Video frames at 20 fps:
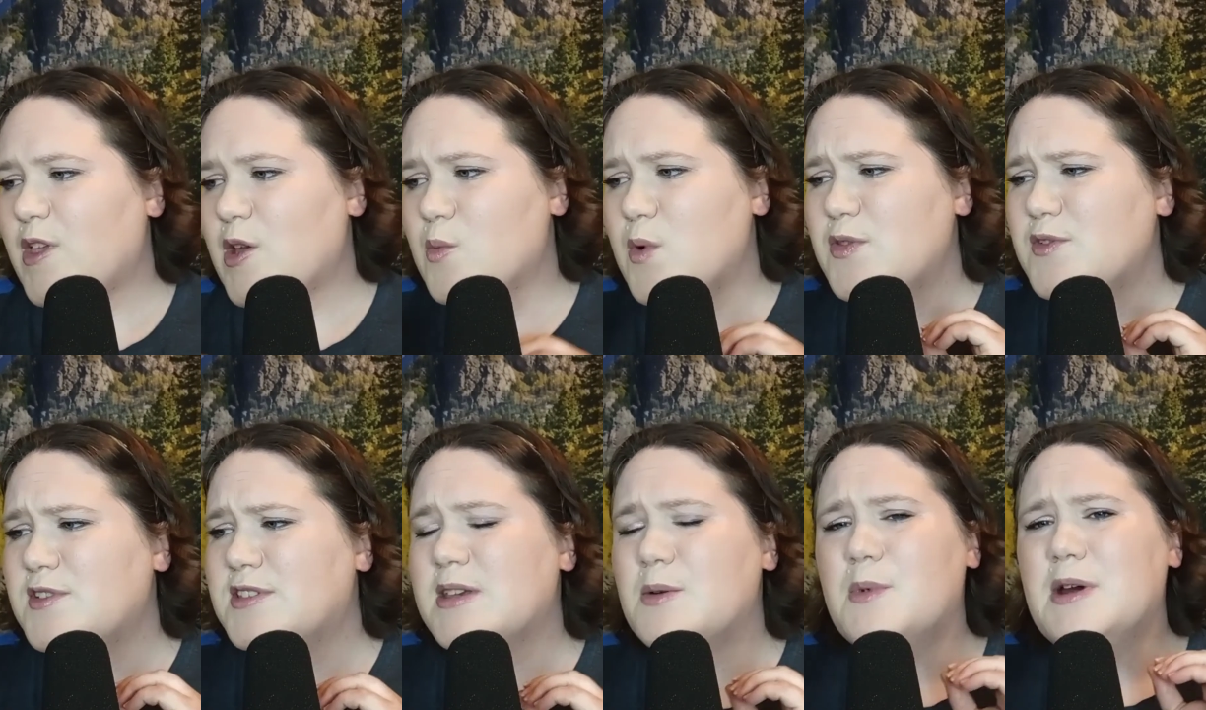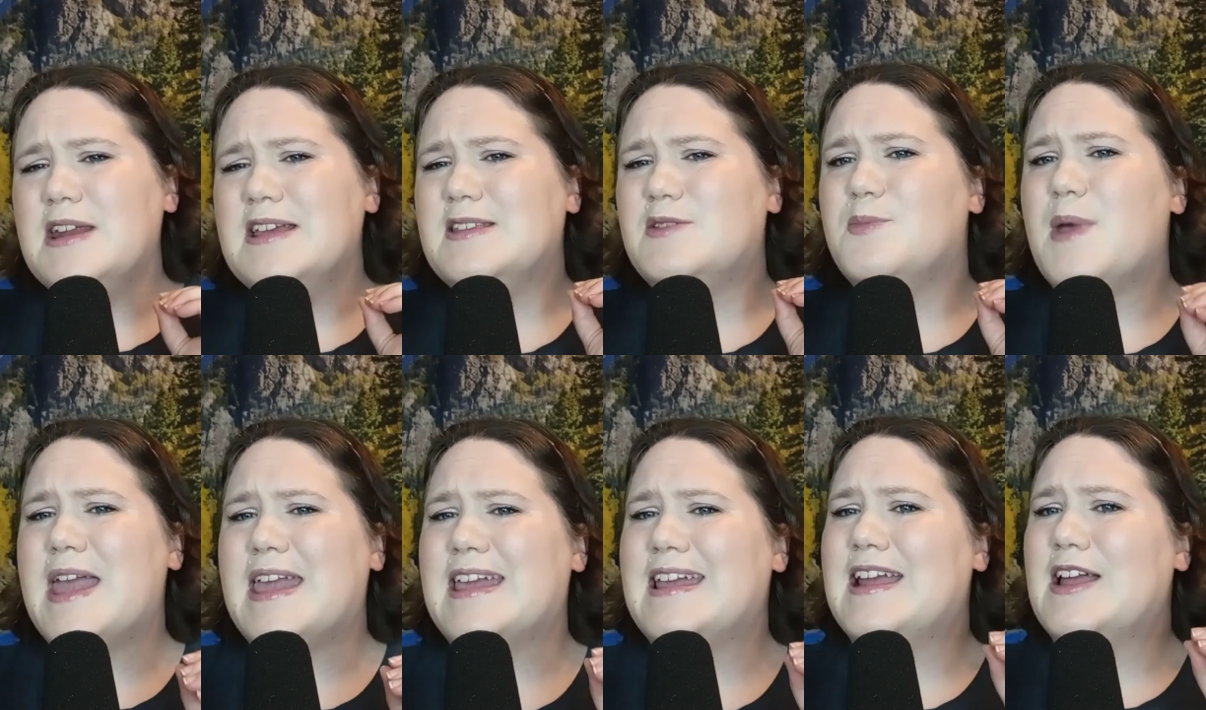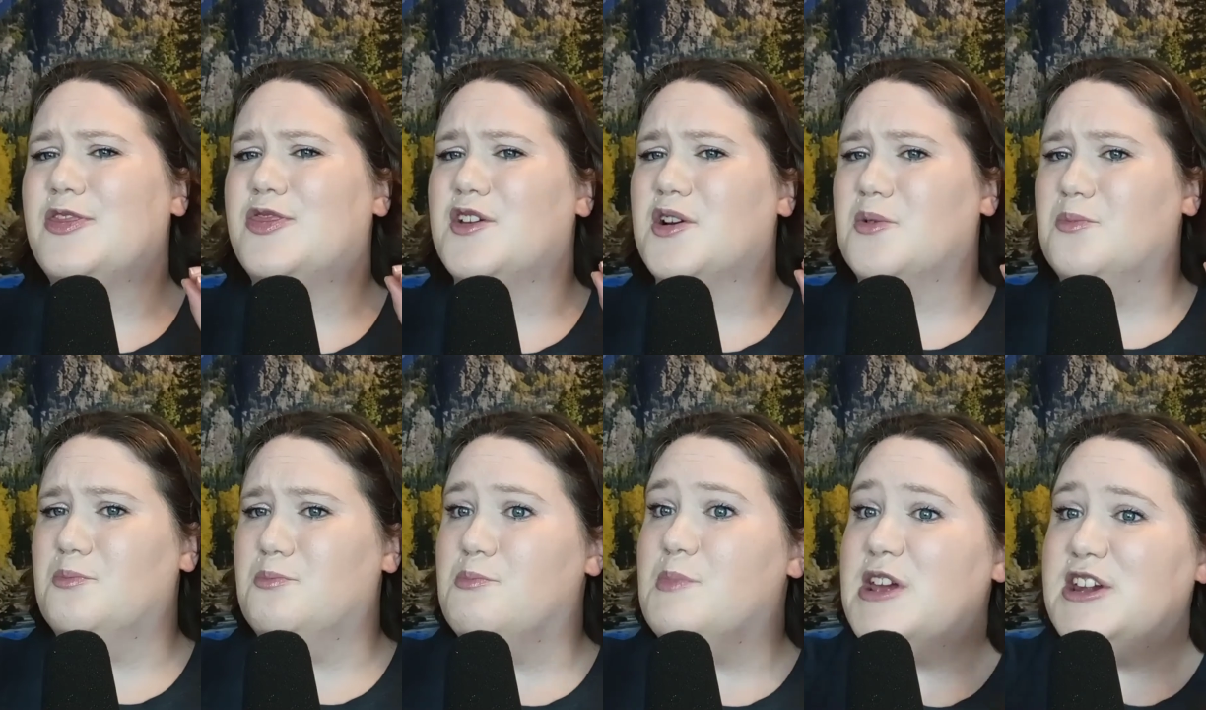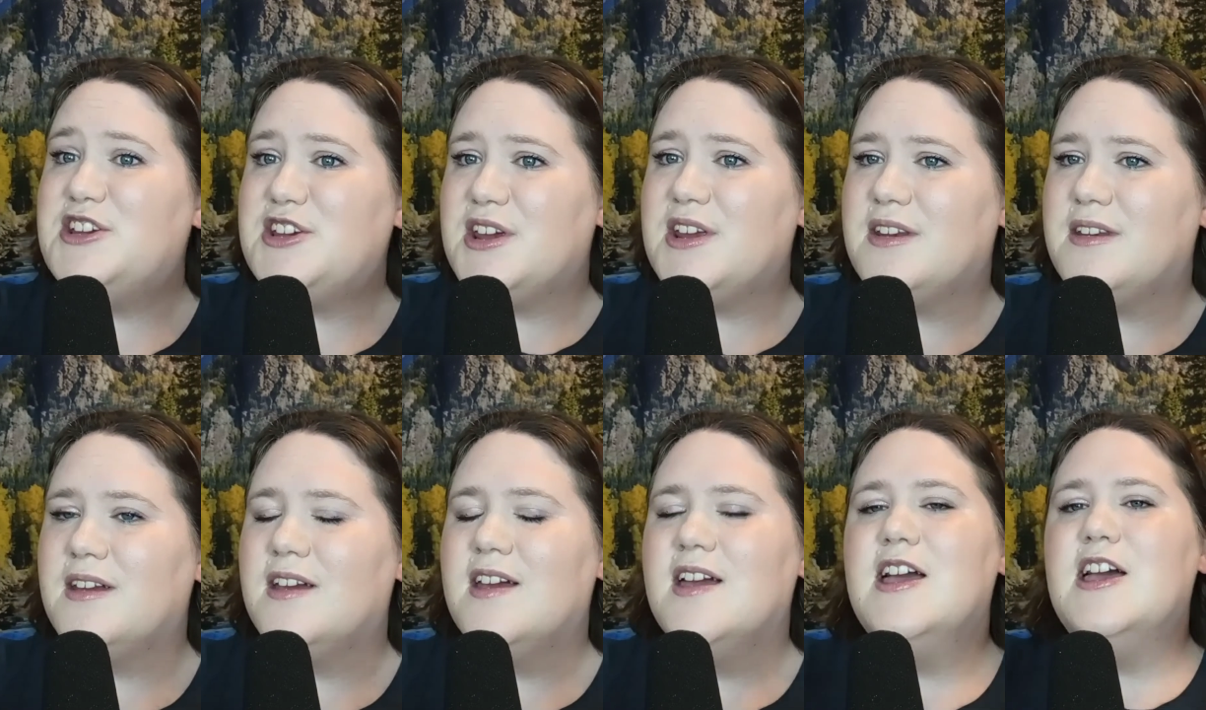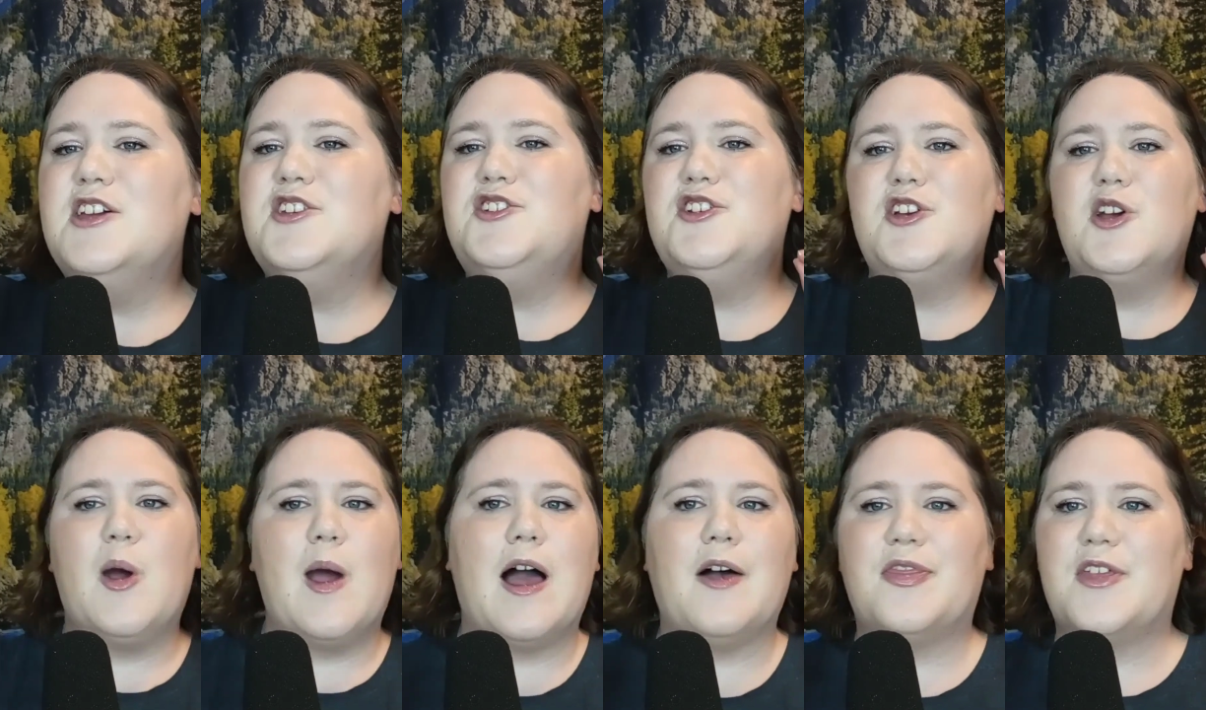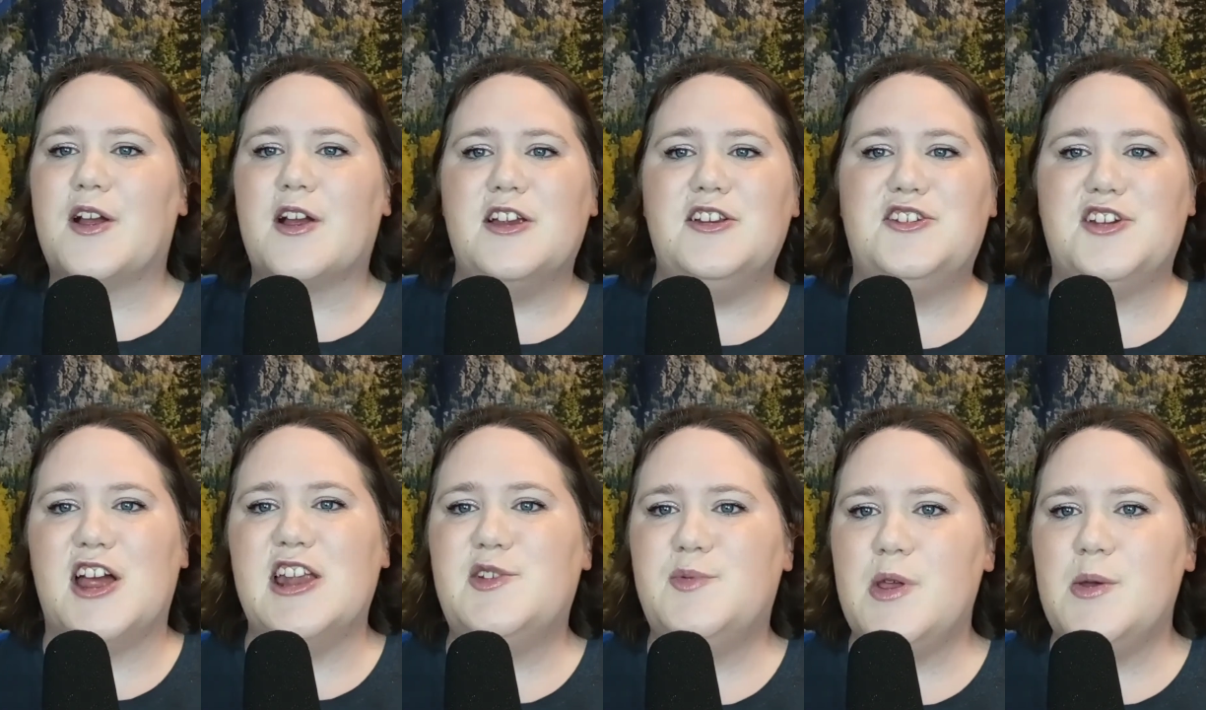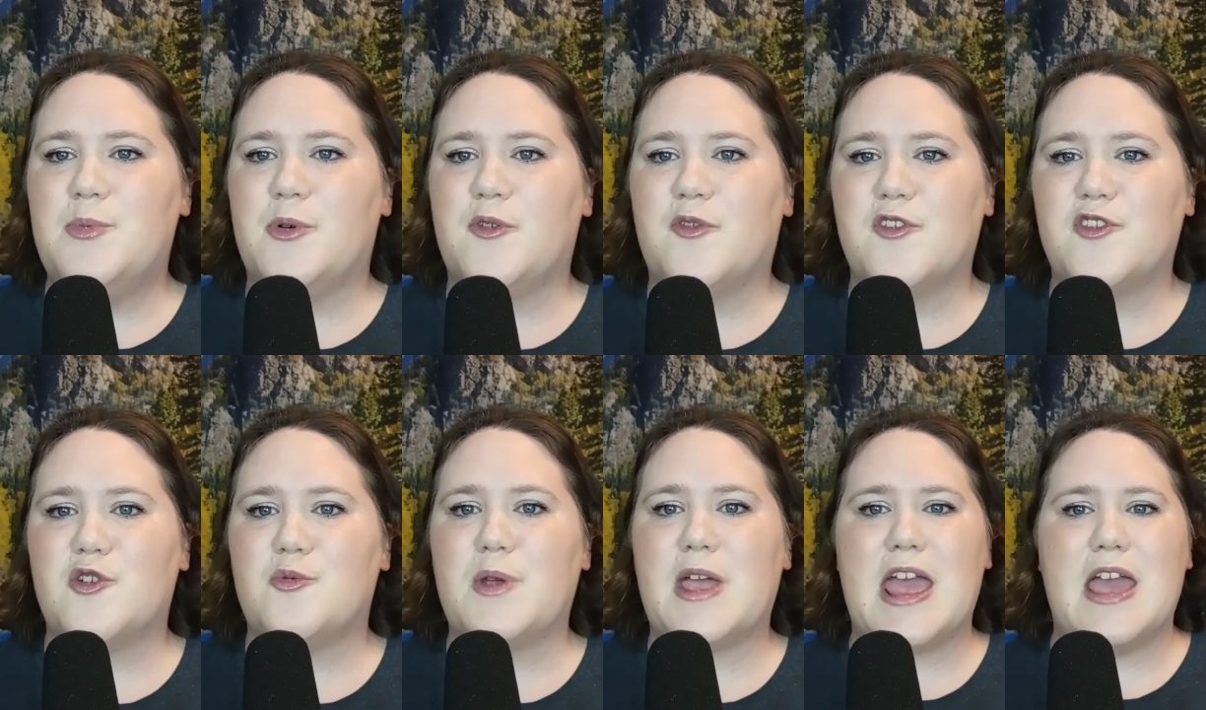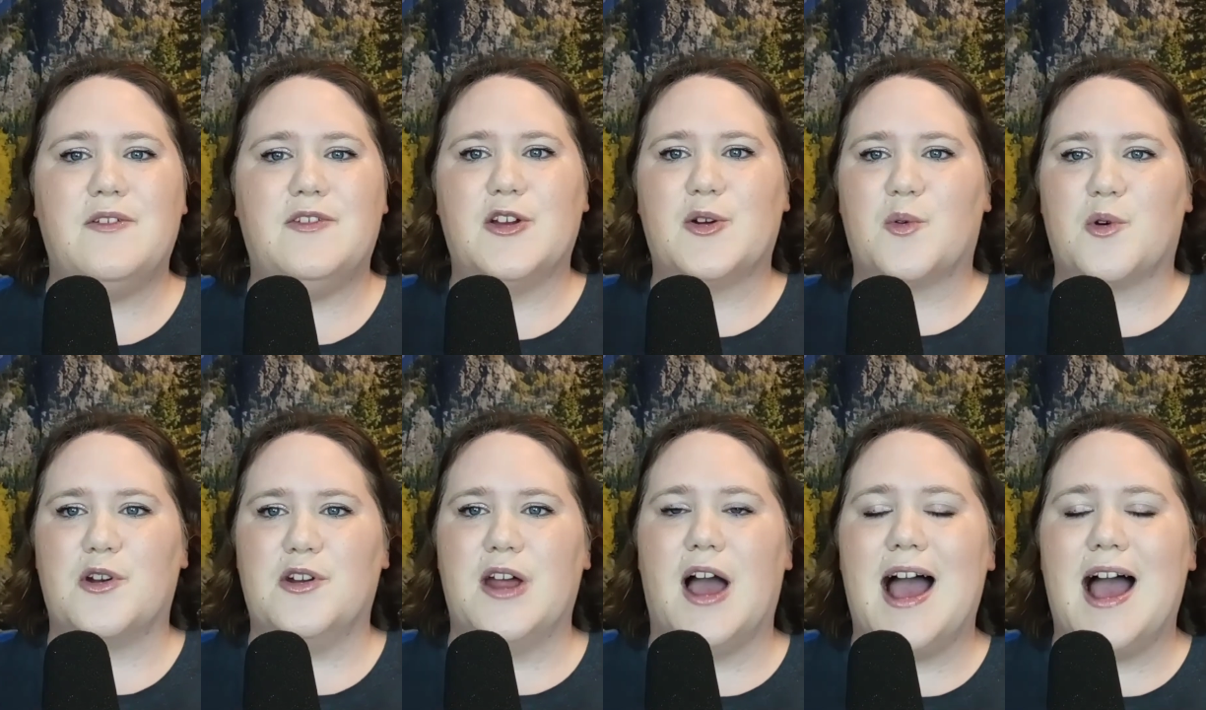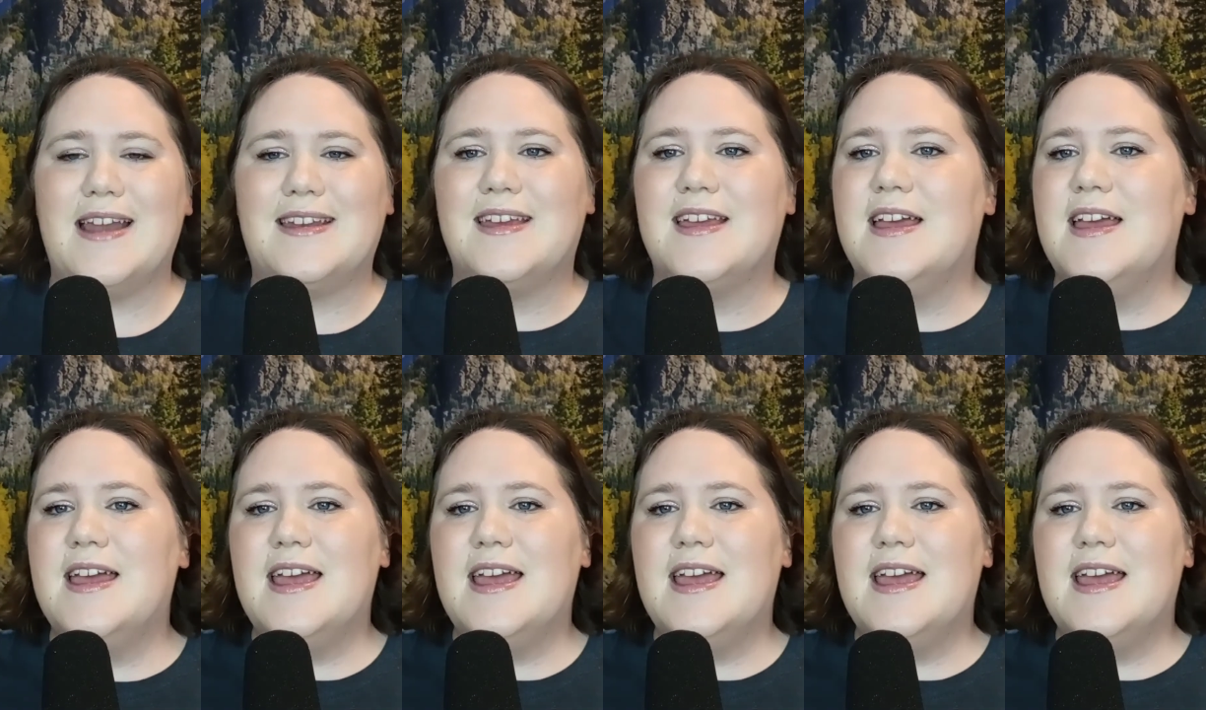whether someone is making it their mission to go out there and judge people for their behavior or not,